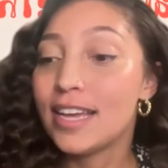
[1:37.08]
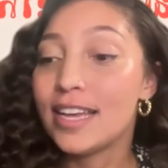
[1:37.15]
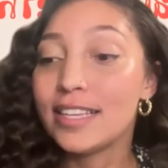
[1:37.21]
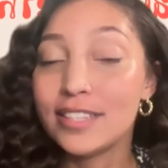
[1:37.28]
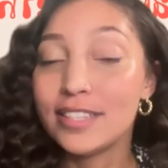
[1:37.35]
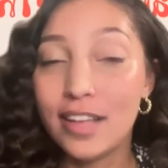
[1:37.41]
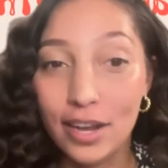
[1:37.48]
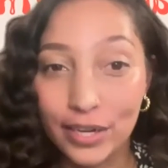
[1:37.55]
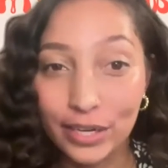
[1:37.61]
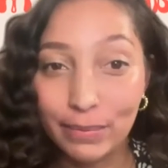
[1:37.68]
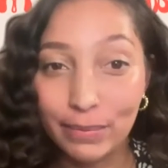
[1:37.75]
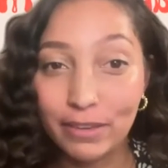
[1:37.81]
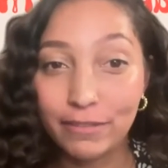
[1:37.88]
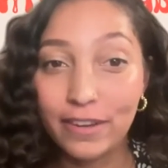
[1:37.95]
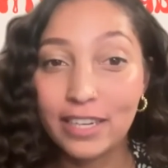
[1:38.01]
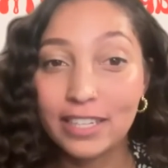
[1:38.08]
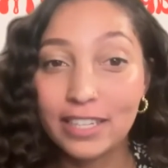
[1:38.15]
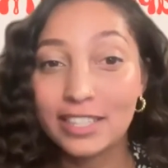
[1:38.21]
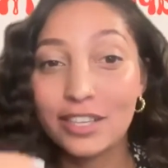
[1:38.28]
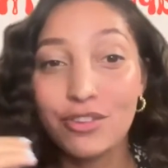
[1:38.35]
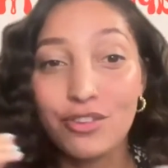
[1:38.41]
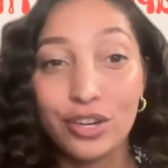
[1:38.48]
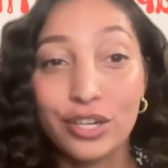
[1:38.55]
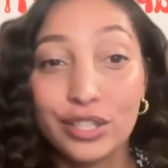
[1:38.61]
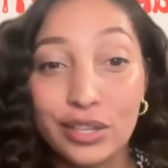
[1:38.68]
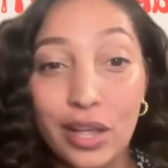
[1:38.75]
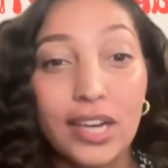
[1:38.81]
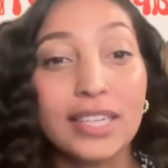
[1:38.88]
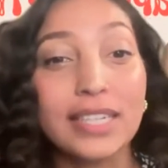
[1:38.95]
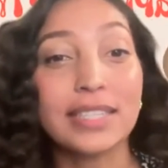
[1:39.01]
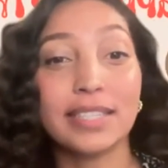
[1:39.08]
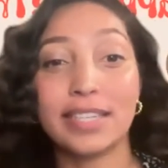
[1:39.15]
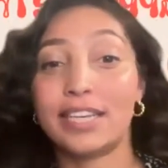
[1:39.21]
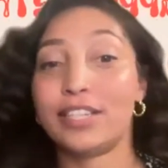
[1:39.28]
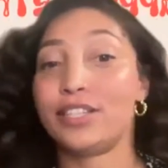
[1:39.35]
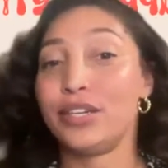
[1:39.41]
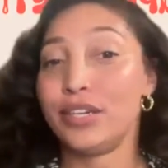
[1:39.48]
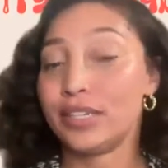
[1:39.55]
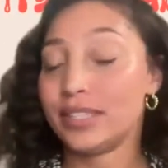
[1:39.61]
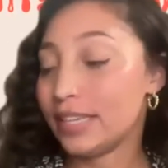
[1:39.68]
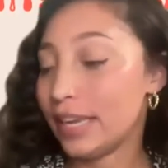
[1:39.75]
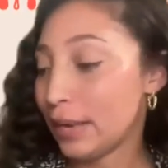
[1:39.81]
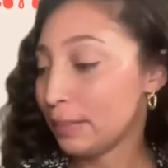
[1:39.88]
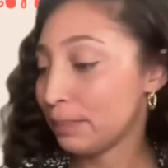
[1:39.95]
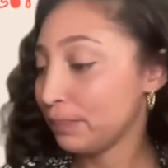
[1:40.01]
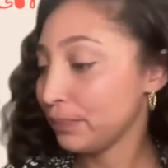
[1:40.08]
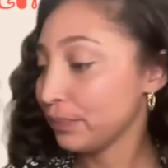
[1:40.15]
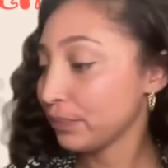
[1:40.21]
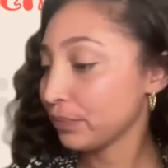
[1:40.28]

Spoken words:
is not going to be fun because the sugar is not going to stick to your skin.